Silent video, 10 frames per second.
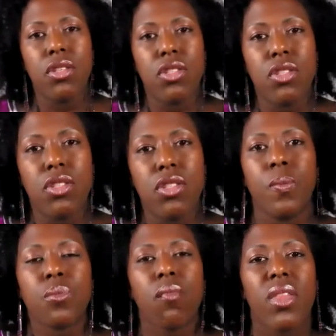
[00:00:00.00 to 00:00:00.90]
So
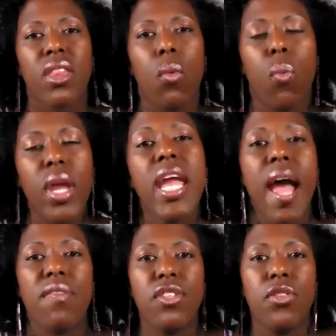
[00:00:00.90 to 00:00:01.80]
we
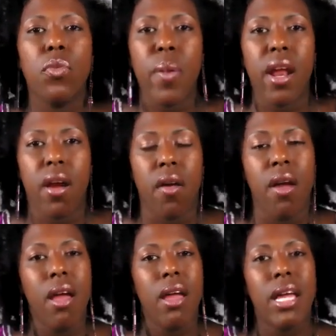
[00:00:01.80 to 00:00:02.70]
have to do better